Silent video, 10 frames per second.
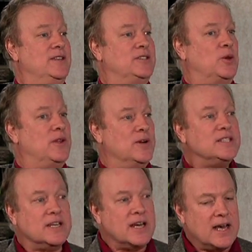So there
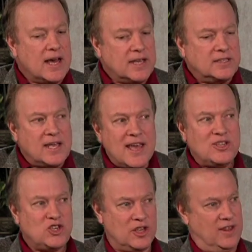is a
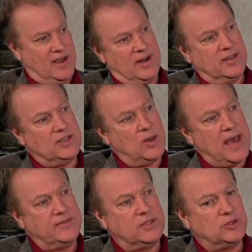tension there that you
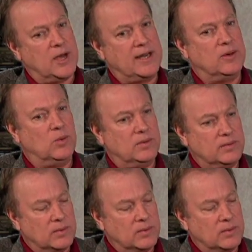have to try to,